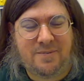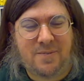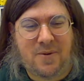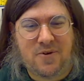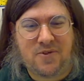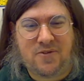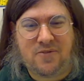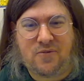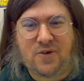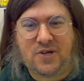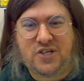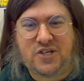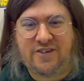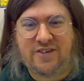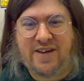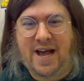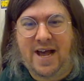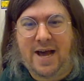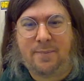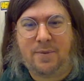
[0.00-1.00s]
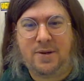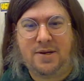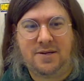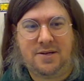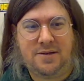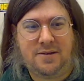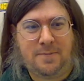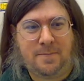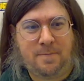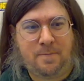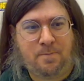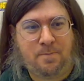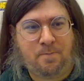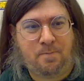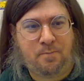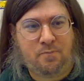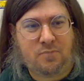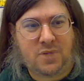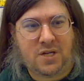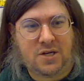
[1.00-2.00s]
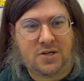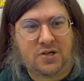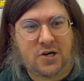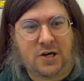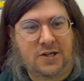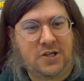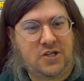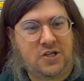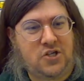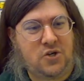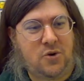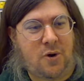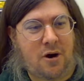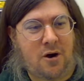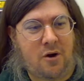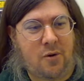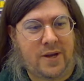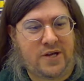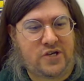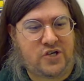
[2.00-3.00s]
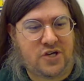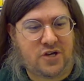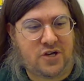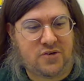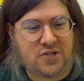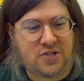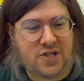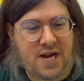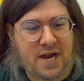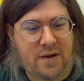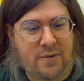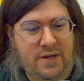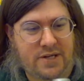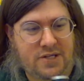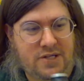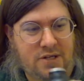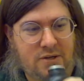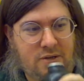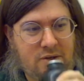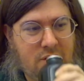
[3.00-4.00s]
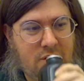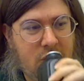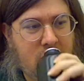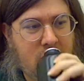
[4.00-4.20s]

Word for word: Both of which have happened during the two ROH shows that I went to.